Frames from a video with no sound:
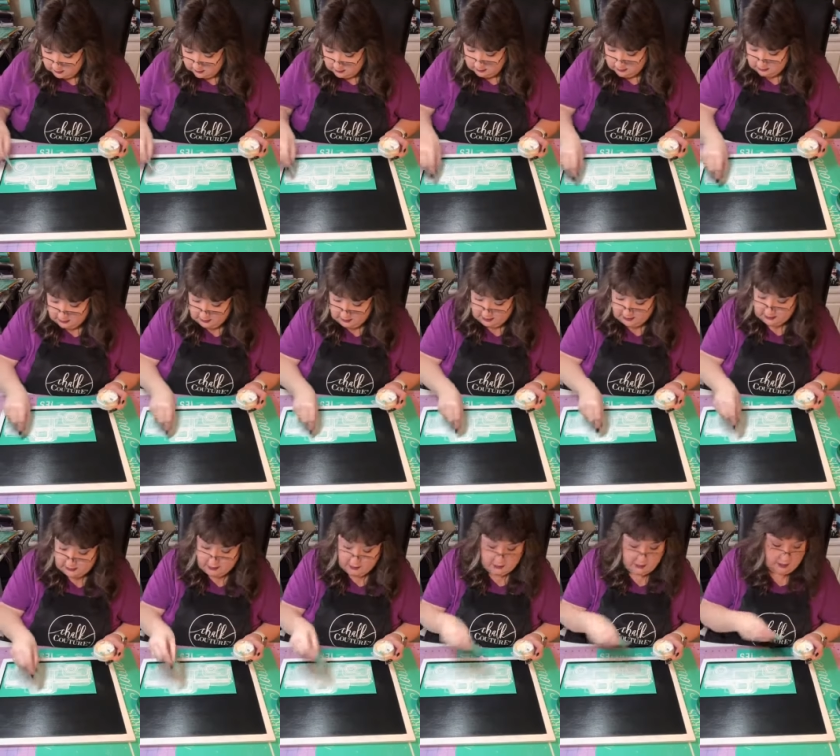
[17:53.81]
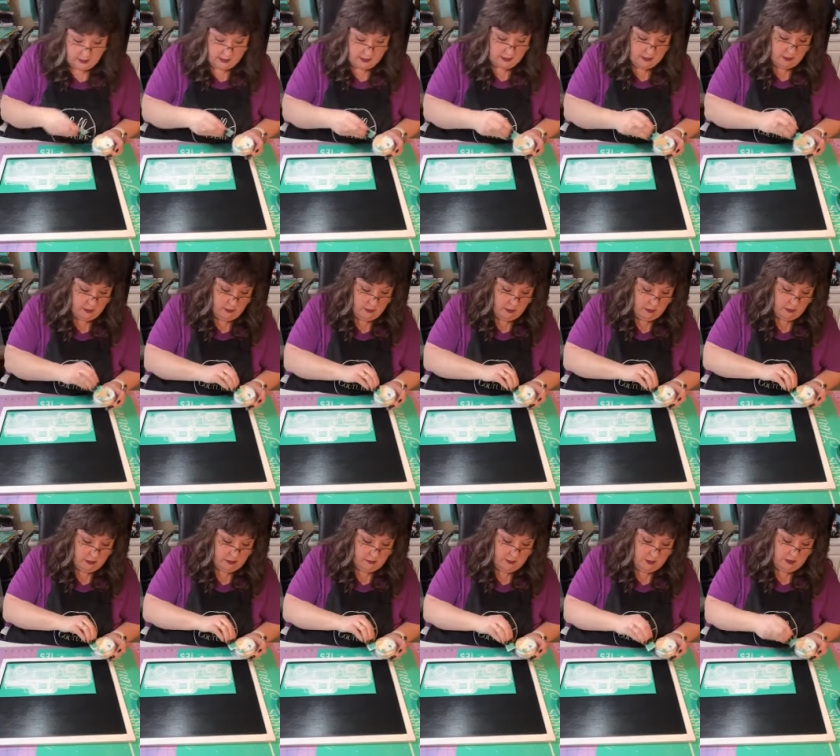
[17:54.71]
I think that's good. I don't want
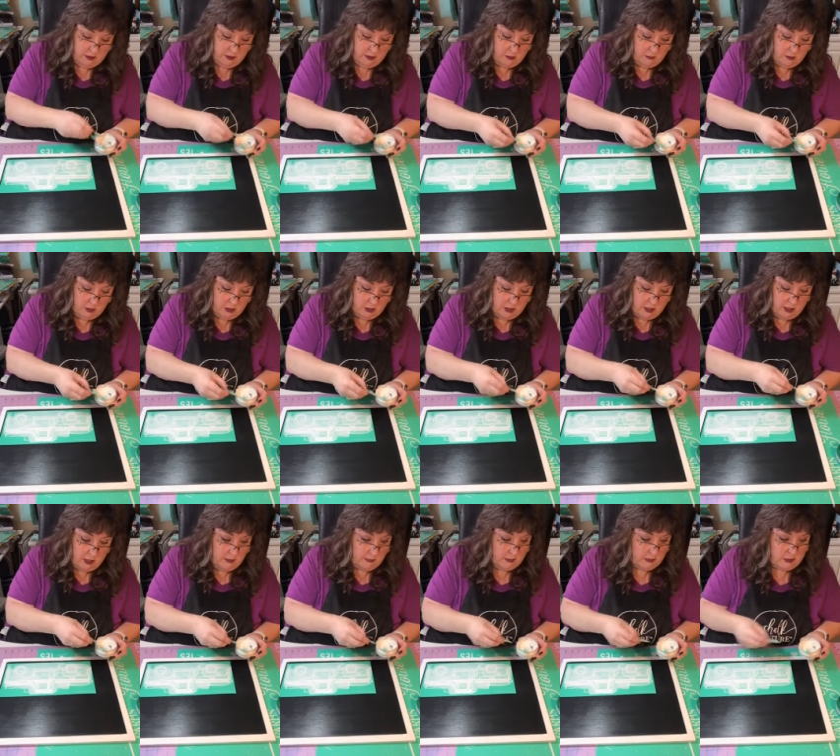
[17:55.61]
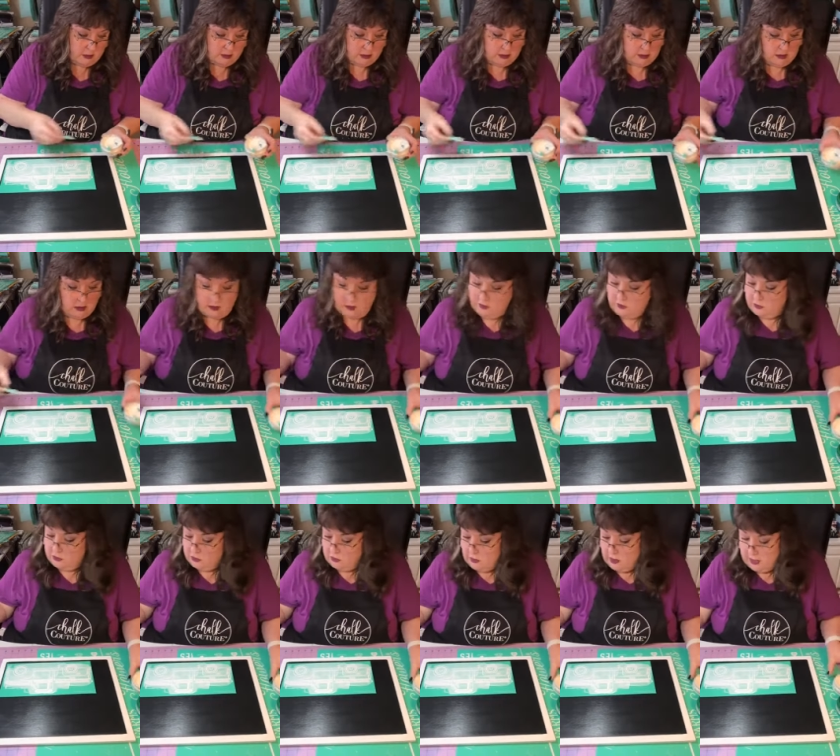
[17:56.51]
to spend too much time because it's sitting there
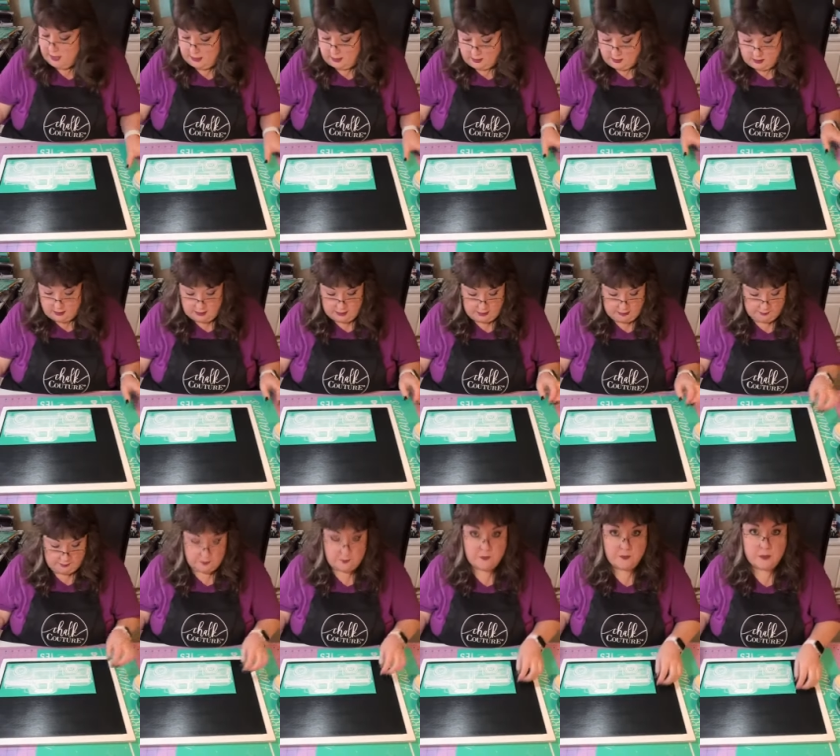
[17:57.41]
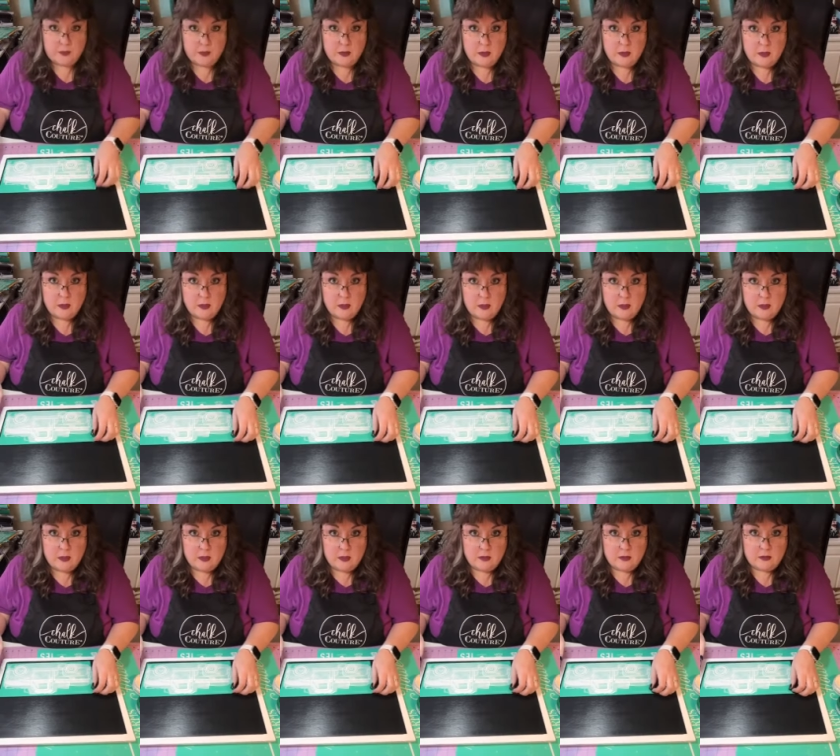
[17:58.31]
drying on it.
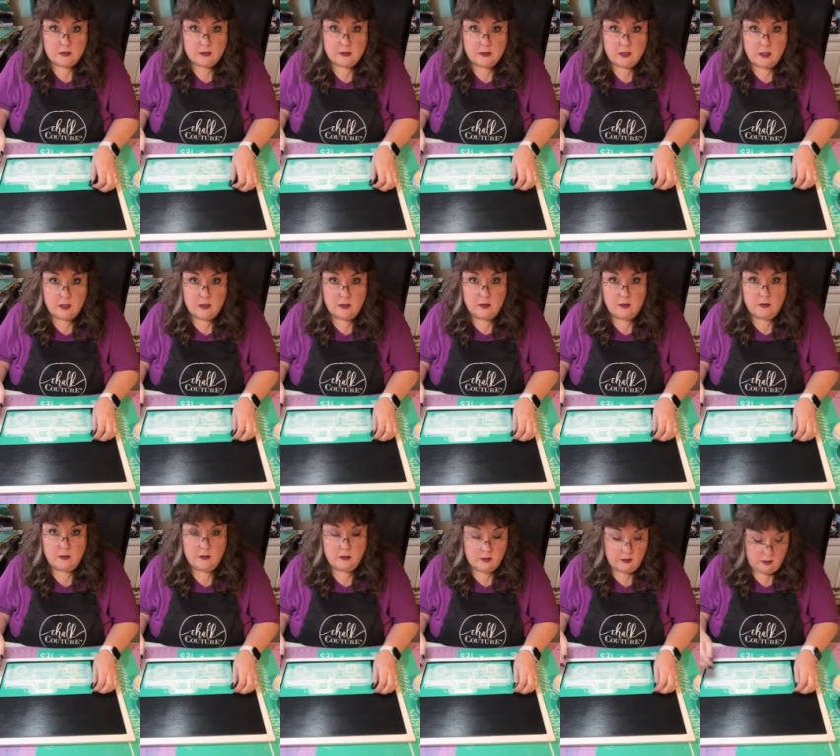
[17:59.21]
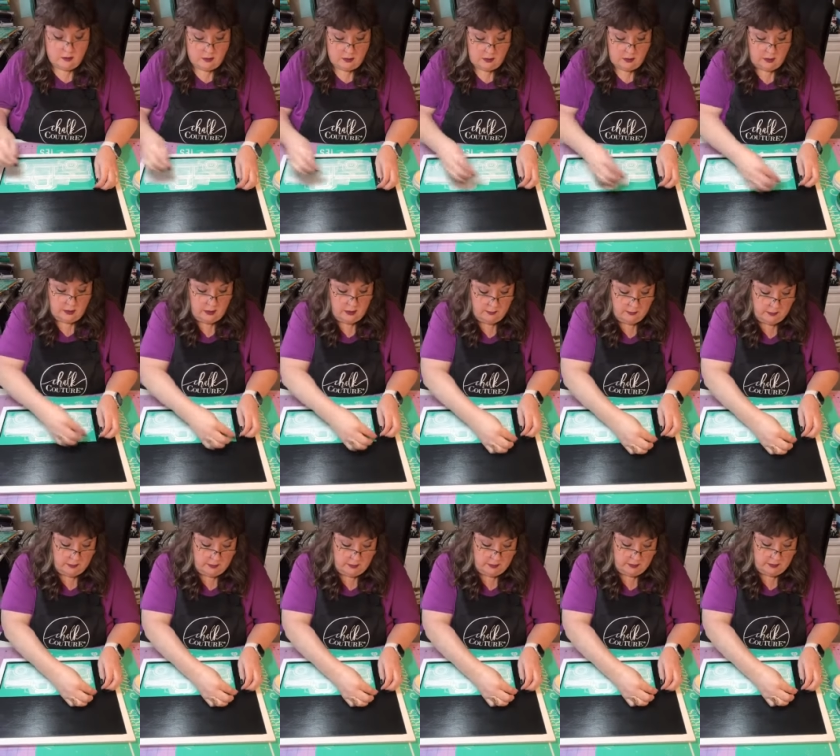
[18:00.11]
So I'm
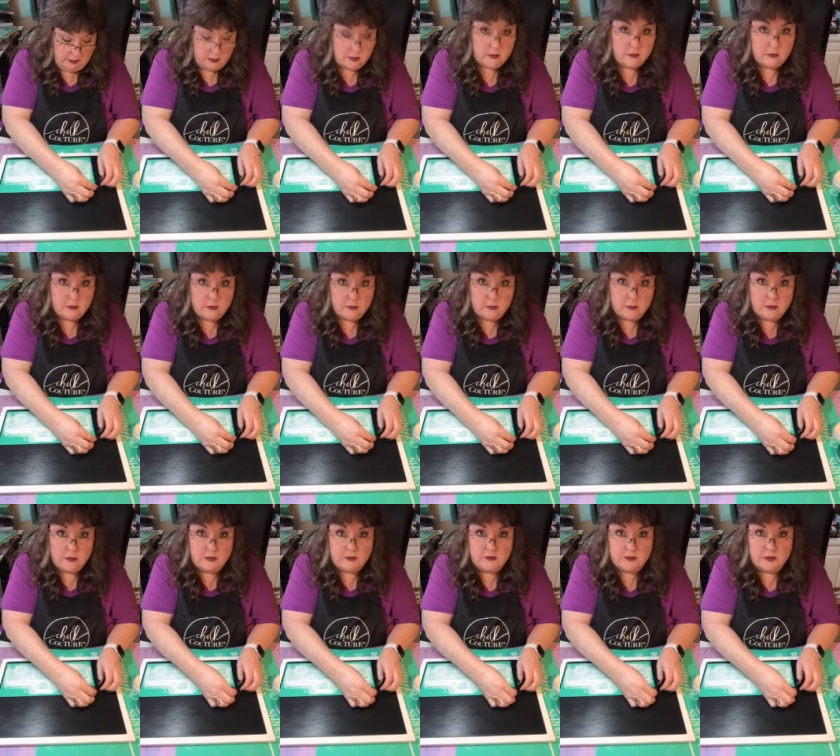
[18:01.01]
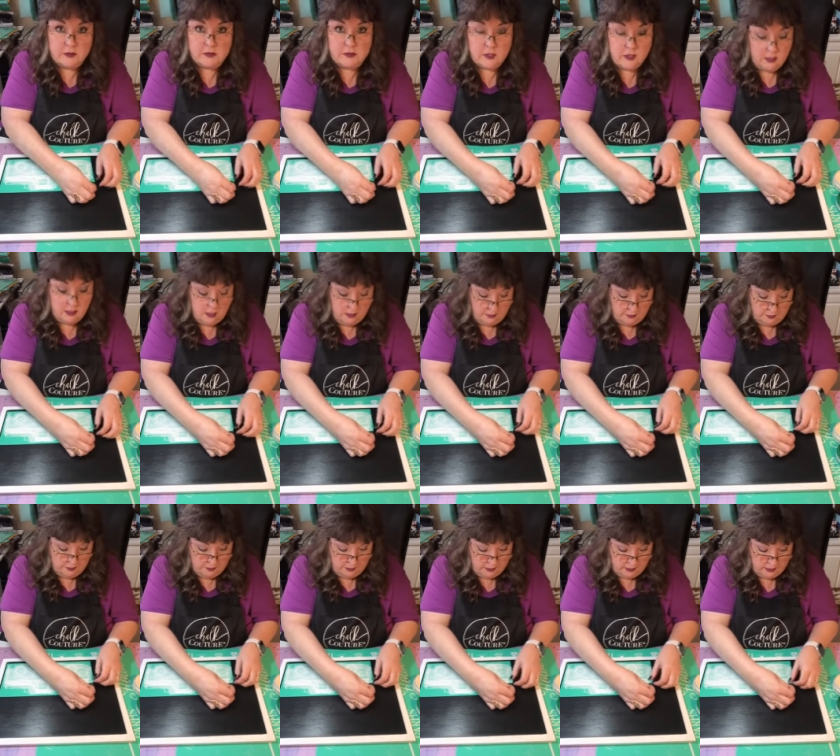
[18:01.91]
going to lift this up.